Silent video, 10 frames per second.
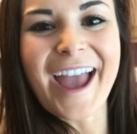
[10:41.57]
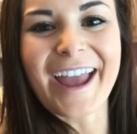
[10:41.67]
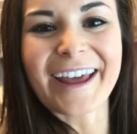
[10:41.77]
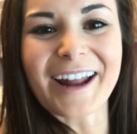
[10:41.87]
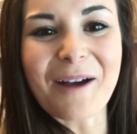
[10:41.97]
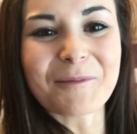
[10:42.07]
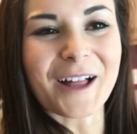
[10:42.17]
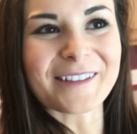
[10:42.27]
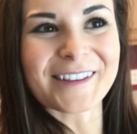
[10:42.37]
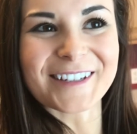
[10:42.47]
And I'm
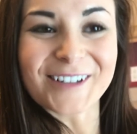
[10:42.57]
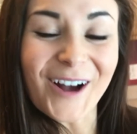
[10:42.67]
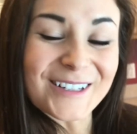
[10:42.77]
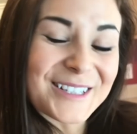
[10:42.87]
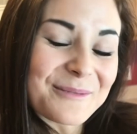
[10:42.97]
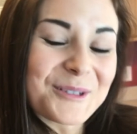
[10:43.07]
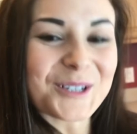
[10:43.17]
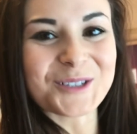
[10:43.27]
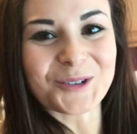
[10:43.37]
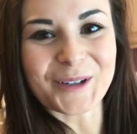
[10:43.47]
glad that the dogs seem to
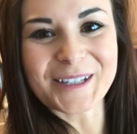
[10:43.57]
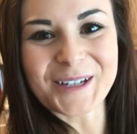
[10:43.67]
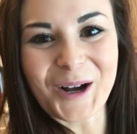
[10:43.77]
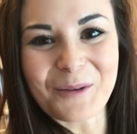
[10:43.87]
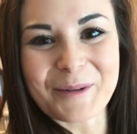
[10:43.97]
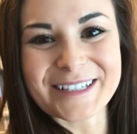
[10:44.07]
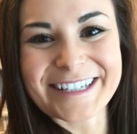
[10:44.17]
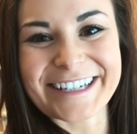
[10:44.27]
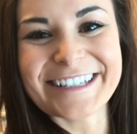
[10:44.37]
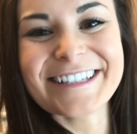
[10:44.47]
enjoy the dog
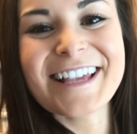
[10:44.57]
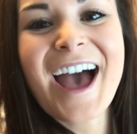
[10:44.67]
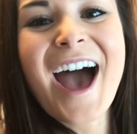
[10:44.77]
biscuits.